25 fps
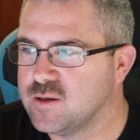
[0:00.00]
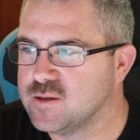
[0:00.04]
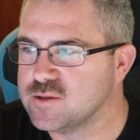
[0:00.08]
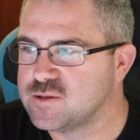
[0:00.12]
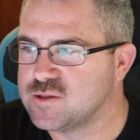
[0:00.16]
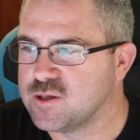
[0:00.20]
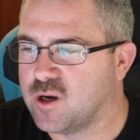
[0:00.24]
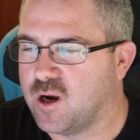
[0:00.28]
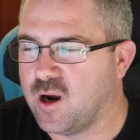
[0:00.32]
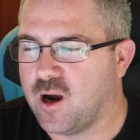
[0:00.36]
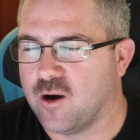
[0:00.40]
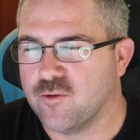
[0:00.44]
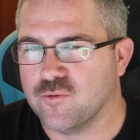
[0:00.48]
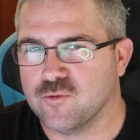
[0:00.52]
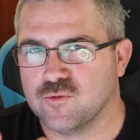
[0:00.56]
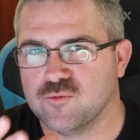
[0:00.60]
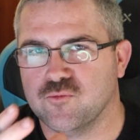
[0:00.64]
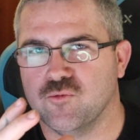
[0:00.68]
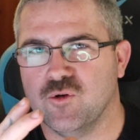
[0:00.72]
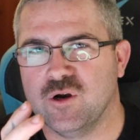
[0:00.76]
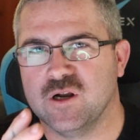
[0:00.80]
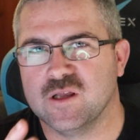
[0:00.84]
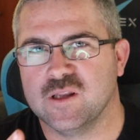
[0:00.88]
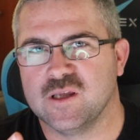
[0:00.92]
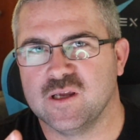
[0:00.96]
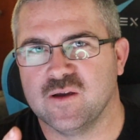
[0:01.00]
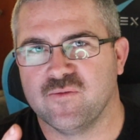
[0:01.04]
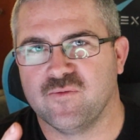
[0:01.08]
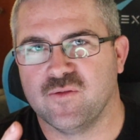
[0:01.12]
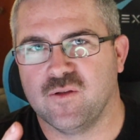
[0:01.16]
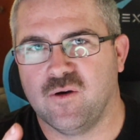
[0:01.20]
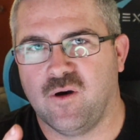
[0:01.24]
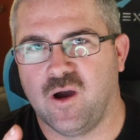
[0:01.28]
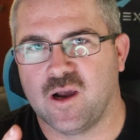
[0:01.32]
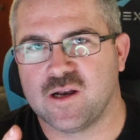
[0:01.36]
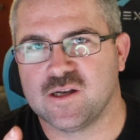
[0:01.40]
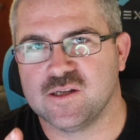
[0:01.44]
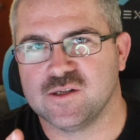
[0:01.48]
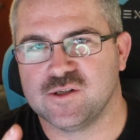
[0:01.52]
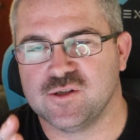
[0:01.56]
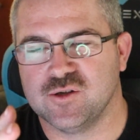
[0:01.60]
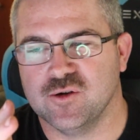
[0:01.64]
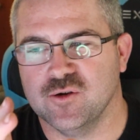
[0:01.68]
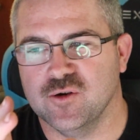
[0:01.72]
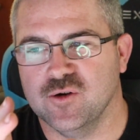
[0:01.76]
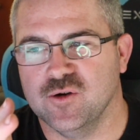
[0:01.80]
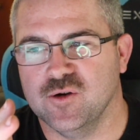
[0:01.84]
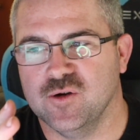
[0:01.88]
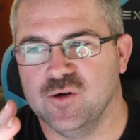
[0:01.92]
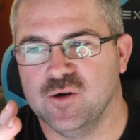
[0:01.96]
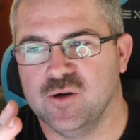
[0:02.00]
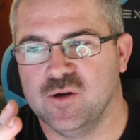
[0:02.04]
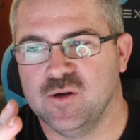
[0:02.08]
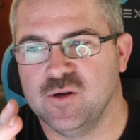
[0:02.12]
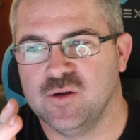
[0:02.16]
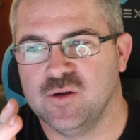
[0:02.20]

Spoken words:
So I would really have liked to